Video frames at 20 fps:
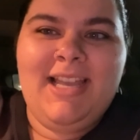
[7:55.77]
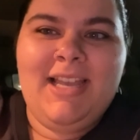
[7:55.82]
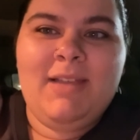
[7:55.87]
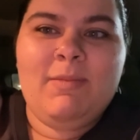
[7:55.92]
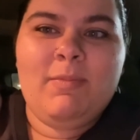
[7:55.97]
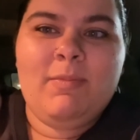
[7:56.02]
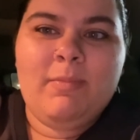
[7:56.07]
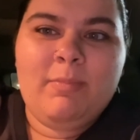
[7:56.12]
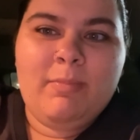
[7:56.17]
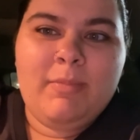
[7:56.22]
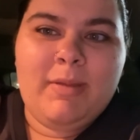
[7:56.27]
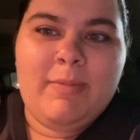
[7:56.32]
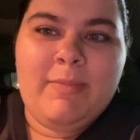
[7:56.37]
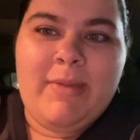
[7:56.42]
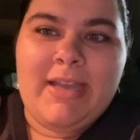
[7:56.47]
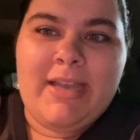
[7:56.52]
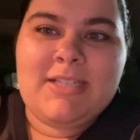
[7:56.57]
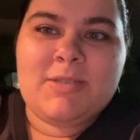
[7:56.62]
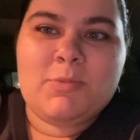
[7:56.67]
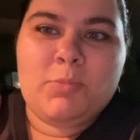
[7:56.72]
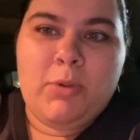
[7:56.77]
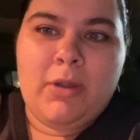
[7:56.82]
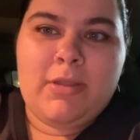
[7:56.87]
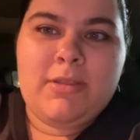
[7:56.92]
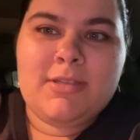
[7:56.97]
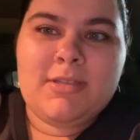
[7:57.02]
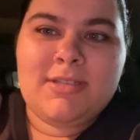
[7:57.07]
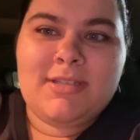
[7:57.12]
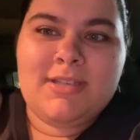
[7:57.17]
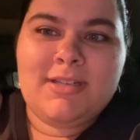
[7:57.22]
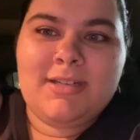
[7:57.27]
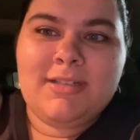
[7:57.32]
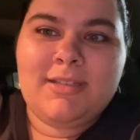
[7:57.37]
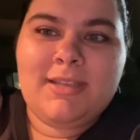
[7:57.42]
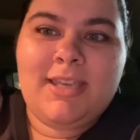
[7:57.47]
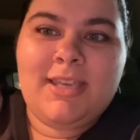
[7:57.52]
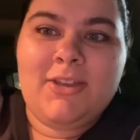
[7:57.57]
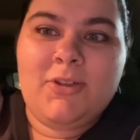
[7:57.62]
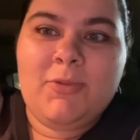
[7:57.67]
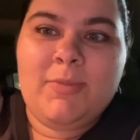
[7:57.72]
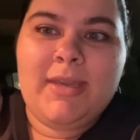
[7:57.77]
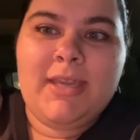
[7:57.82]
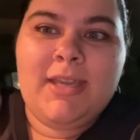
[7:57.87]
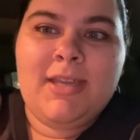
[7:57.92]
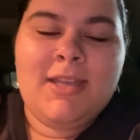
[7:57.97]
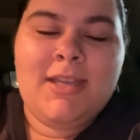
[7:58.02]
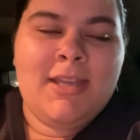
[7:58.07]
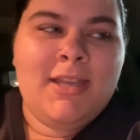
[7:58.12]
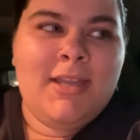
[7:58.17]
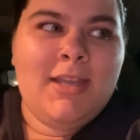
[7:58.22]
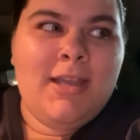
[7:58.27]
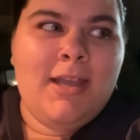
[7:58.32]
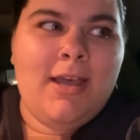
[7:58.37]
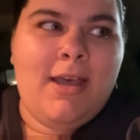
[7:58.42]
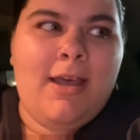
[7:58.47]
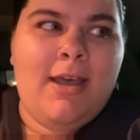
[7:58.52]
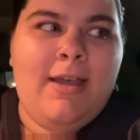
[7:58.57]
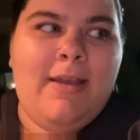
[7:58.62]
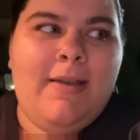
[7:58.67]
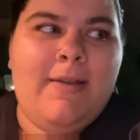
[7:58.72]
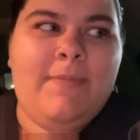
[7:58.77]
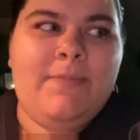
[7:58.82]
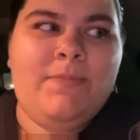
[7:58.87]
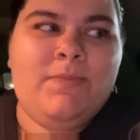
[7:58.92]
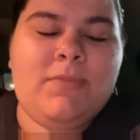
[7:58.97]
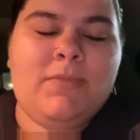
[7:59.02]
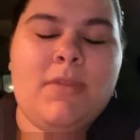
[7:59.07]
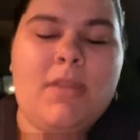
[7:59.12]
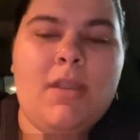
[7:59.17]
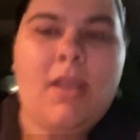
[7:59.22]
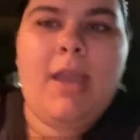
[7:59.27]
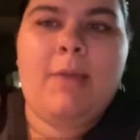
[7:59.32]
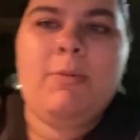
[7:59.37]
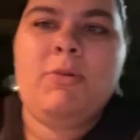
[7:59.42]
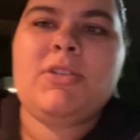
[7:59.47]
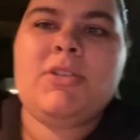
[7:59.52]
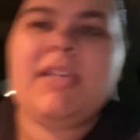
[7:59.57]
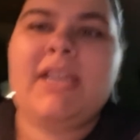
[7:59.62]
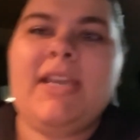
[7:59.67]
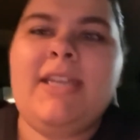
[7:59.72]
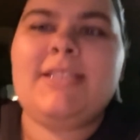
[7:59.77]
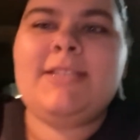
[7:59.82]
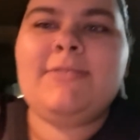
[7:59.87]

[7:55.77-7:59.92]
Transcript: my mask breath is gonna kill me. I will say it's